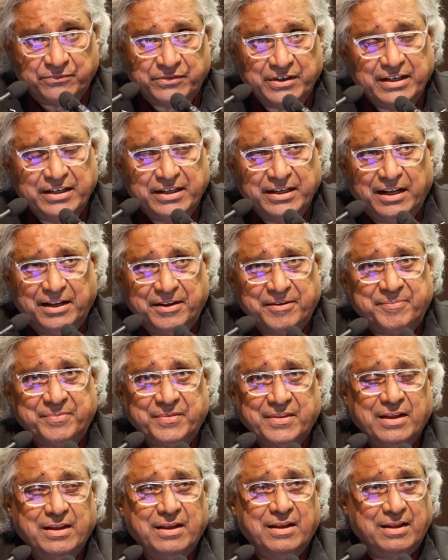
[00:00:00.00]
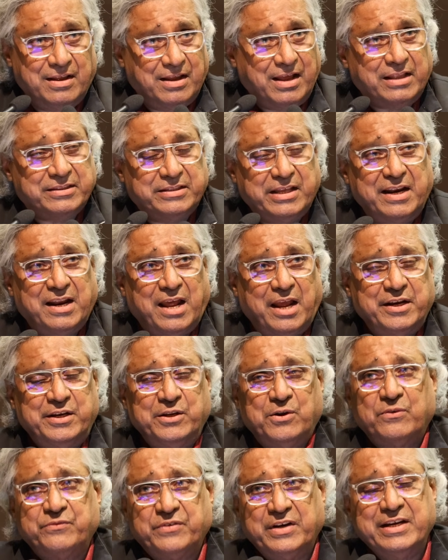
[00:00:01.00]
of India, an
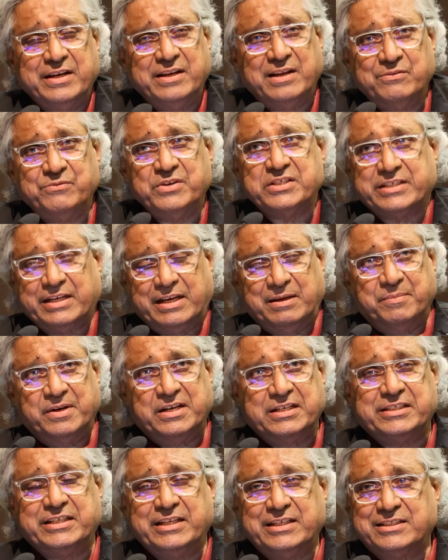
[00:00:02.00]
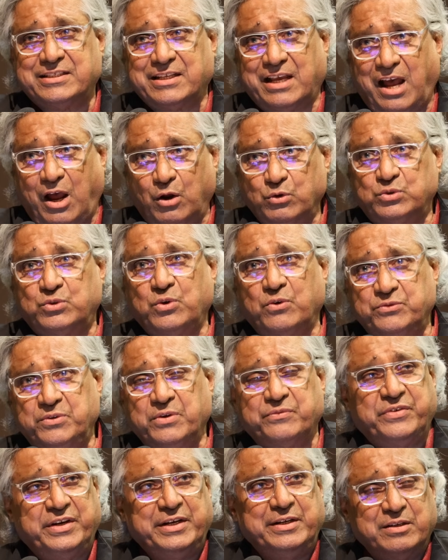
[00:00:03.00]
idea of India which emerges out of
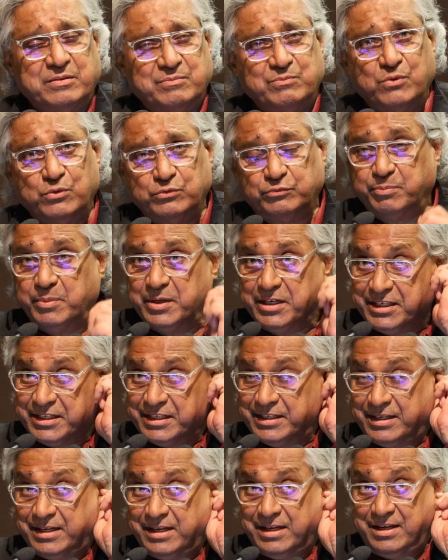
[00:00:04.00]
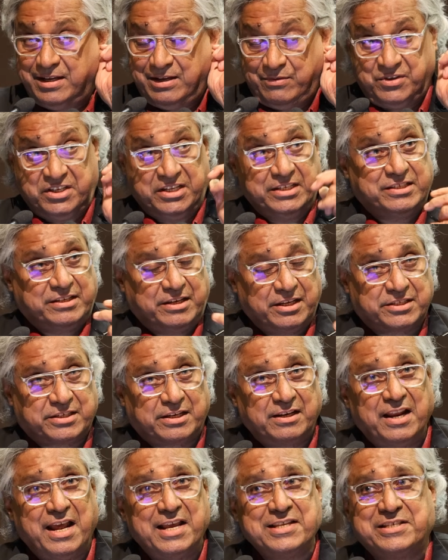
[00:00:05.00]
the freedom movement, which is
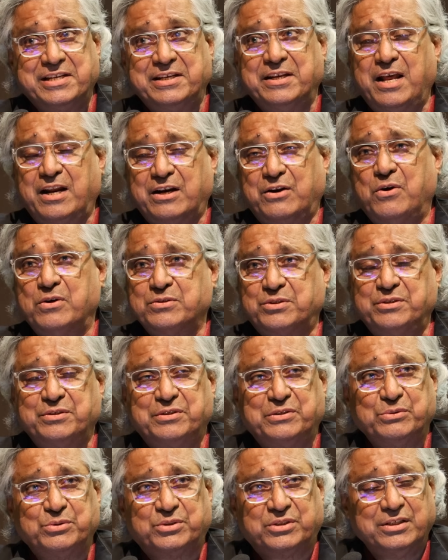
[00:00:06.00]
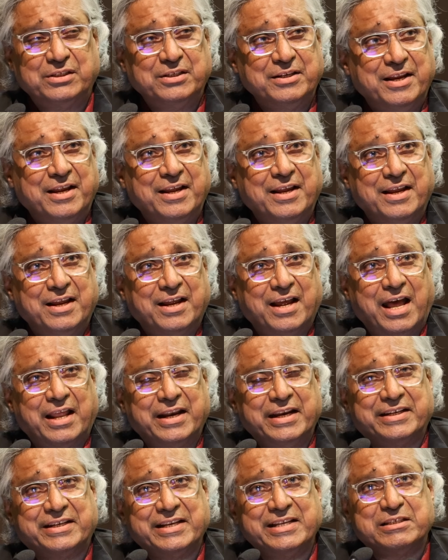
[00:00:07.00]
crystallized in our constitution,
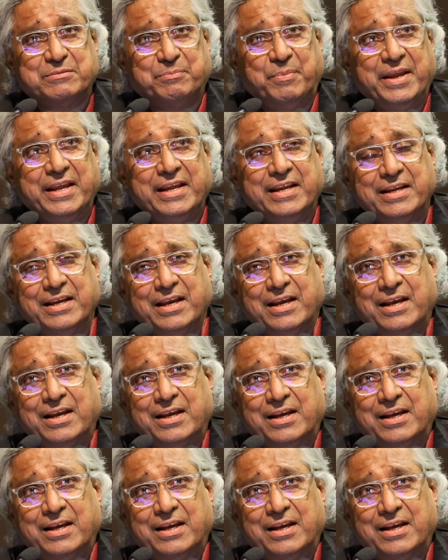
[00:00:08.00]
and it is being